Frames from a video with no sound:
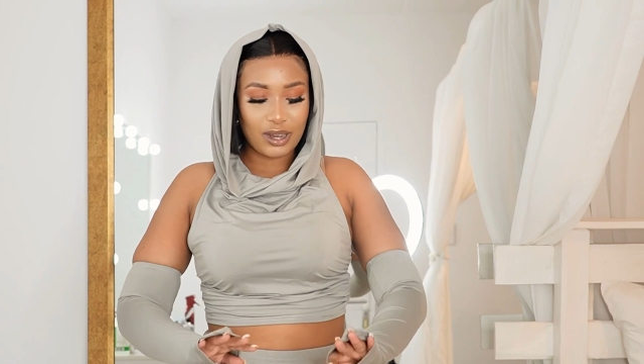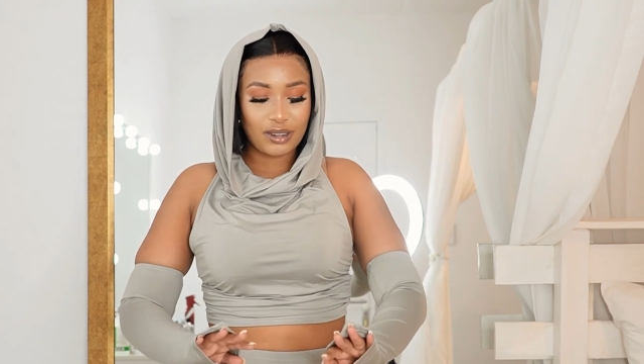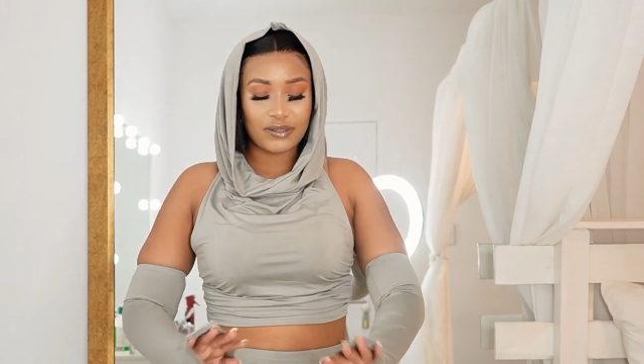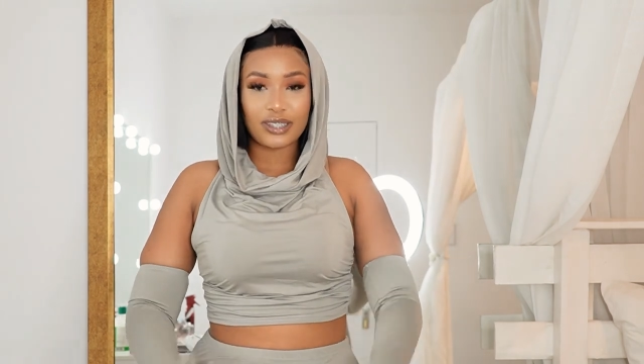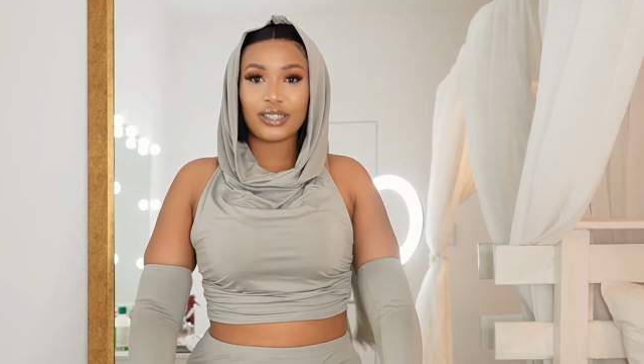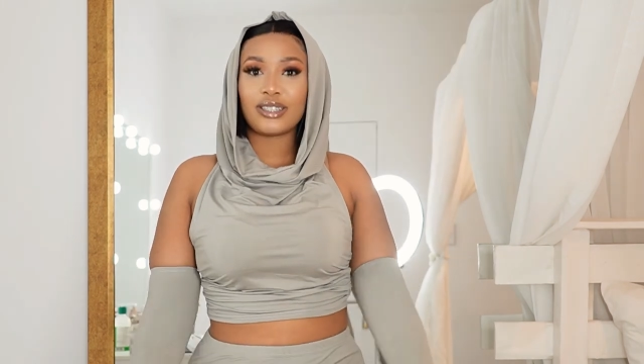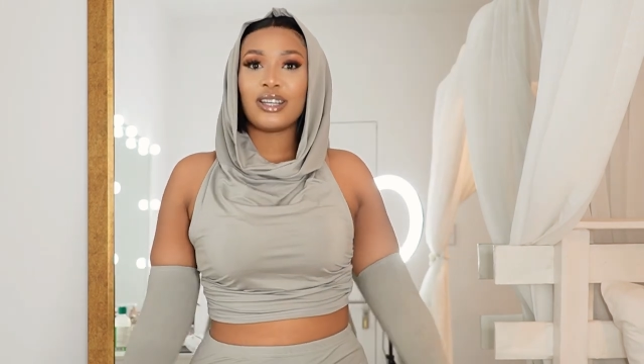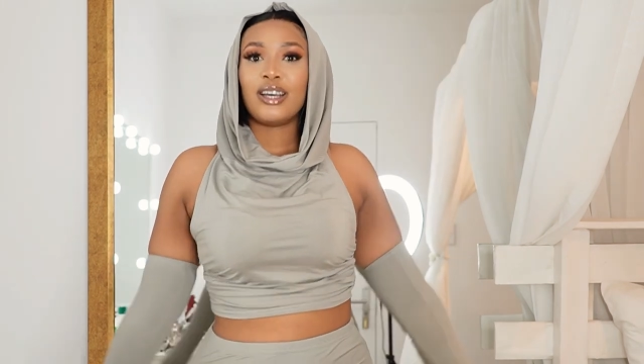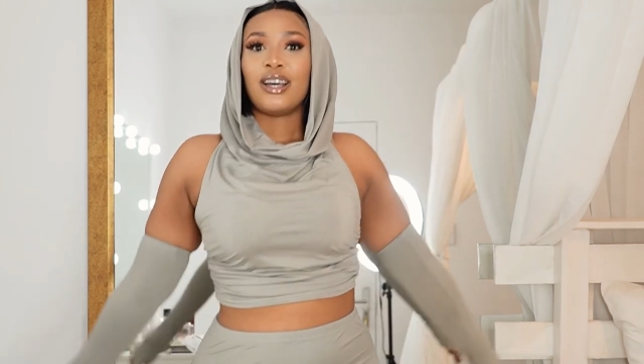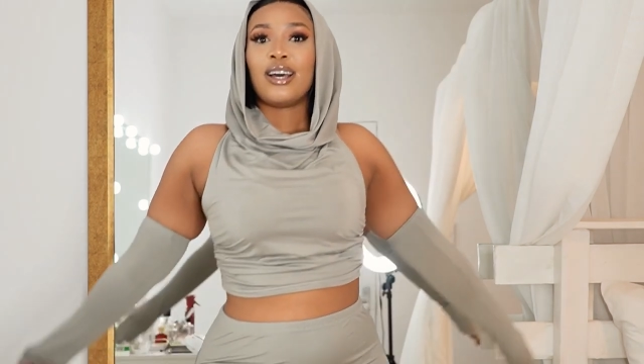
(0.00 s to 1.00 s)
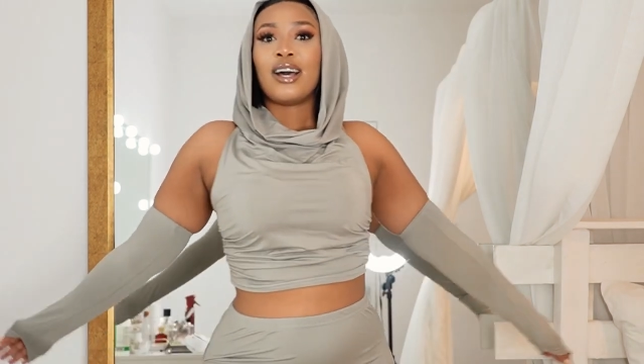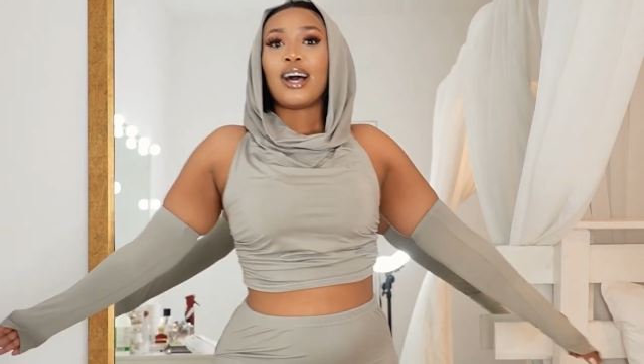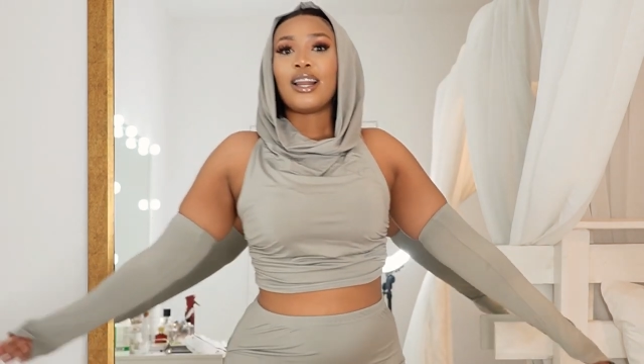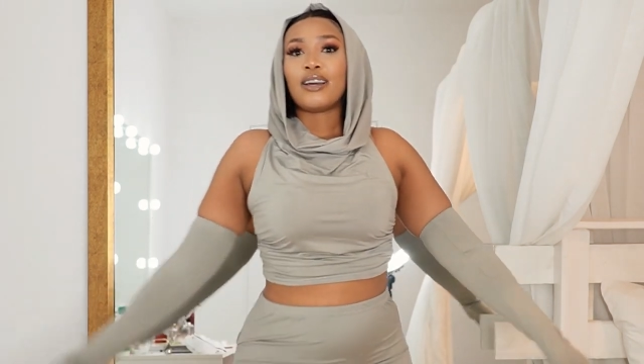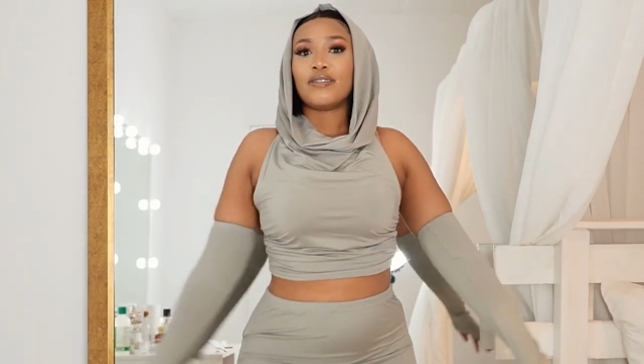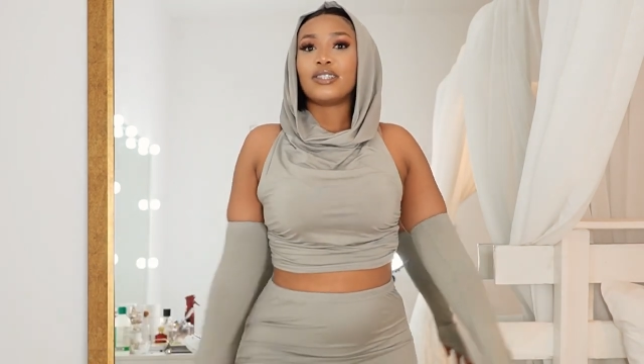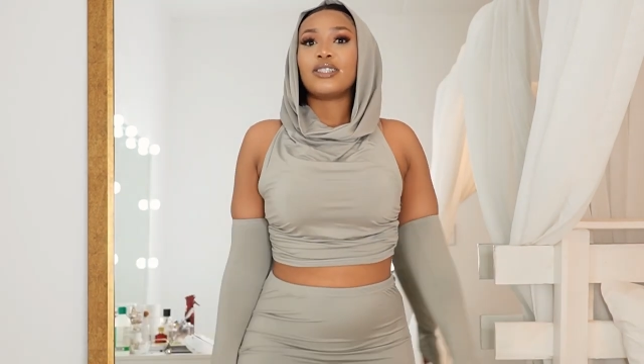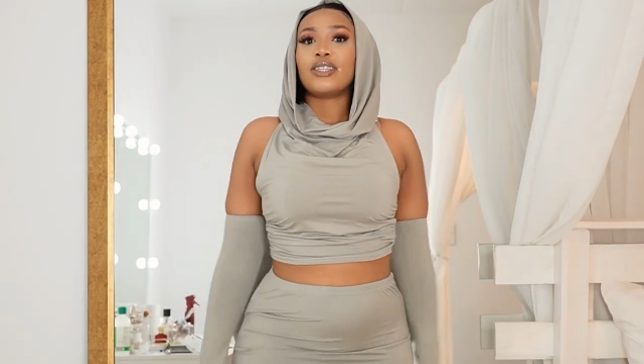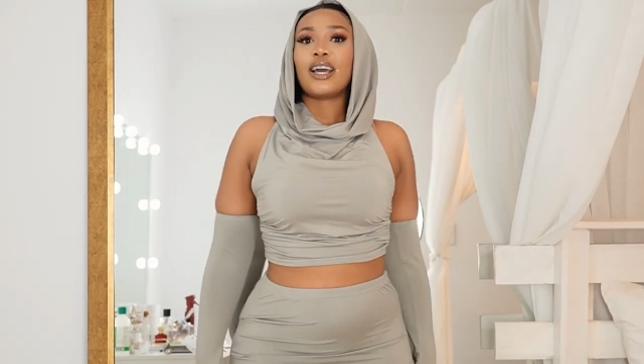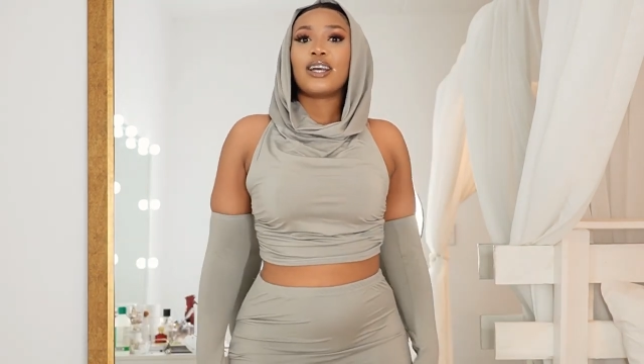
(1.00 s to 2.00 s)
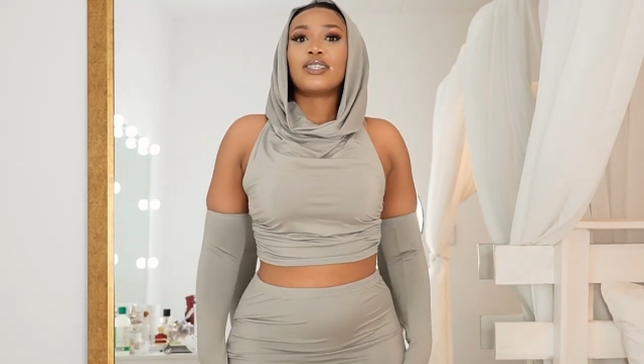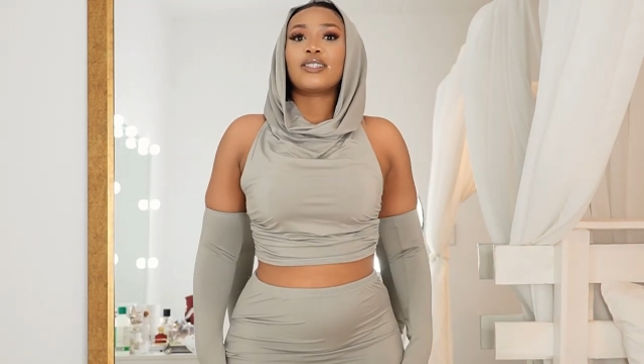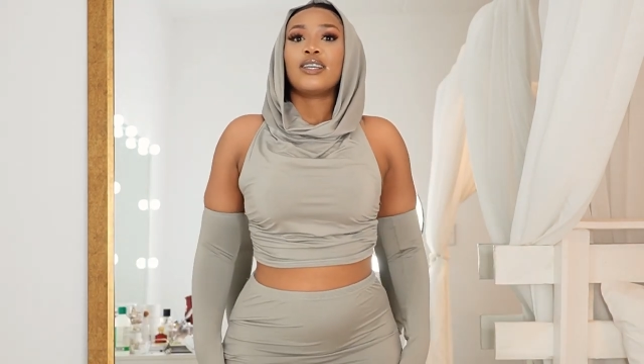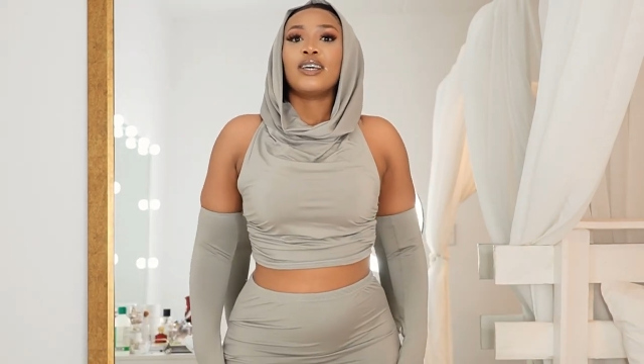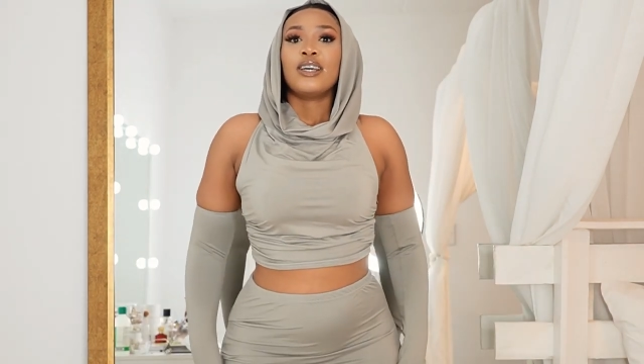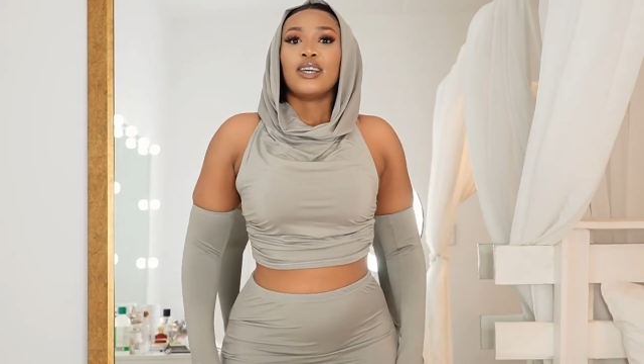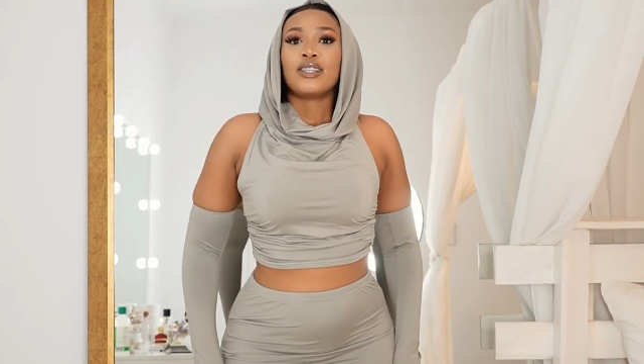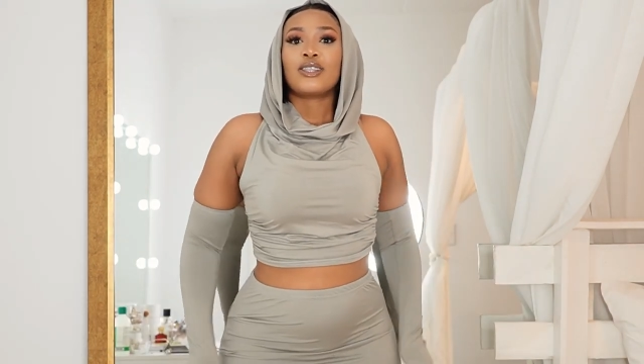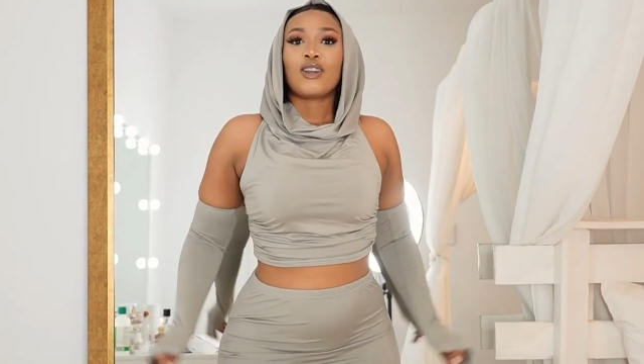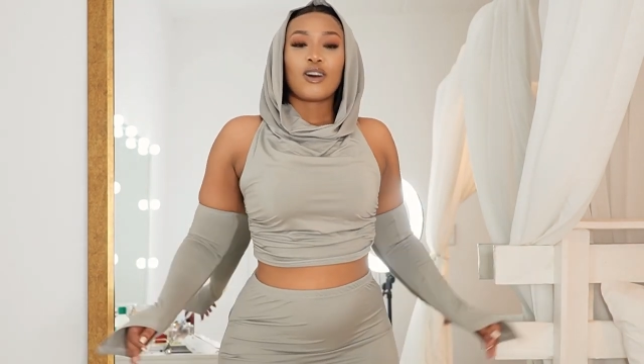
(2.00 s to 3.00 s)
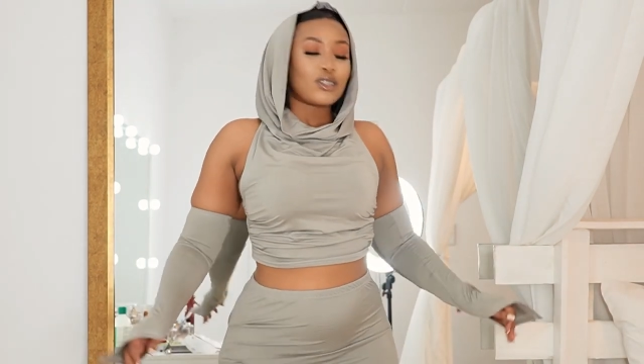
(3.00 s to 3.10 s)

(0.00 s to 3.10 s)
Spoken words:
outfit. I love it. It has, it's a long